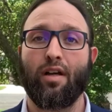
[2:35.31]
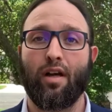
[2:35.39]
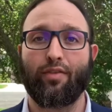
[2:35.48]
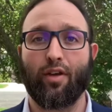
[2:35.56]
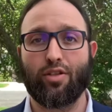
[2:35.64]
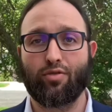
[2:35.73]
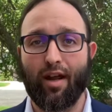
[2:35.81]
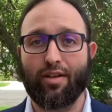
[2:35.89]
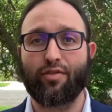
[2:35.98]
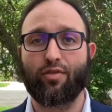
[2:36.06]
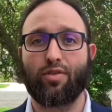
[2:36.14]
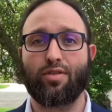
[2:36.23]
of those around you,
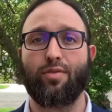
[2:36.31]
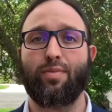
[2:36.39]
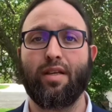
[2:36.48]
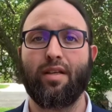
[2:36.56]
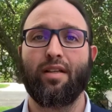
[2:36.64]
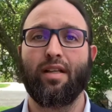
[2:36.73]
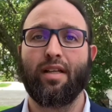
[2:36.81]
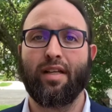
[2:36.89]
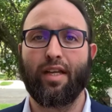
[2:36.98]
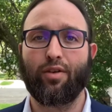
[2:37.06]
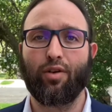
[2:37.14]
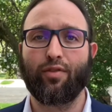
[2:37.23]
of course to be
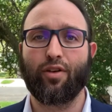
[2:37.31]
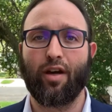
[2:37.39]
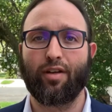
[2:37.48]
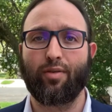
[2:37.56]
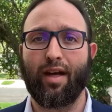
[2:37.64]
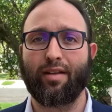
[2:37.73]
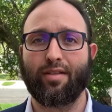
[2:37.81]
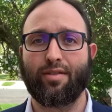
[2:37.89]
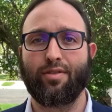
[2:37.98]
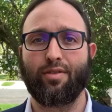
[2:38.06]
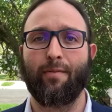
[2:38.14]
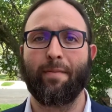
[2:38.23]
in awe of God around us
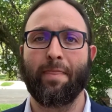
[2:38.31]
too.